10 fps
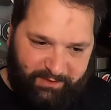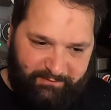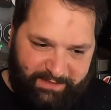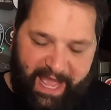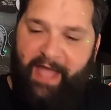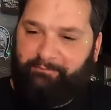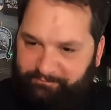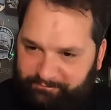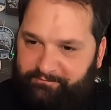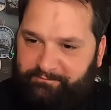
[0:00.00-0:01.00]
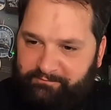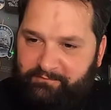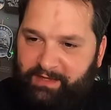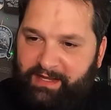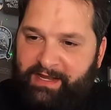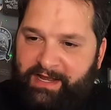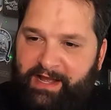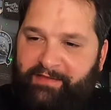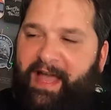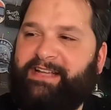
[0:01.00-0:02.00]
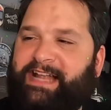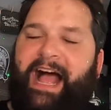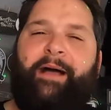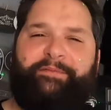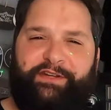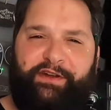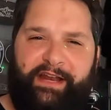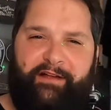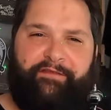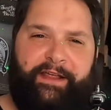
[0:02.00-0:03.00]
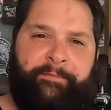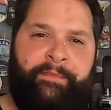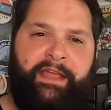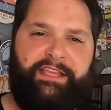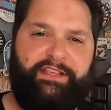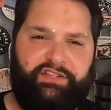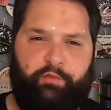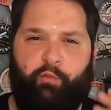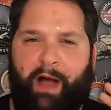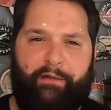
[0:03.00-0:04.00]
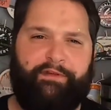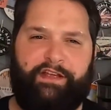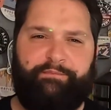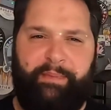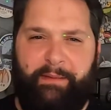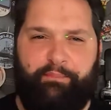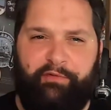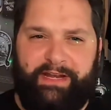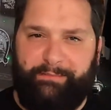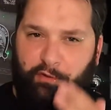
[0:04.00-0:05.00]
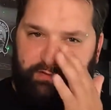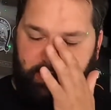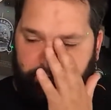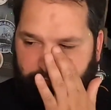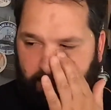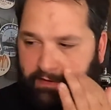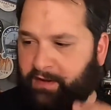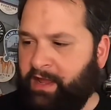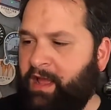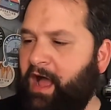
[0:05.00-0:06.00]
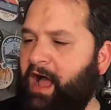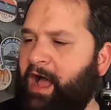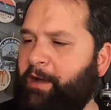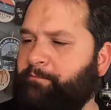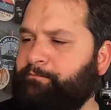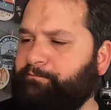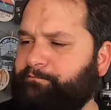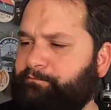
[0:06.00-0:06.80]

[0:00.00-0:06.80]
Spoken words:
Yeah. That is absolutely lovely. You just whack with those big bready malts up front. Element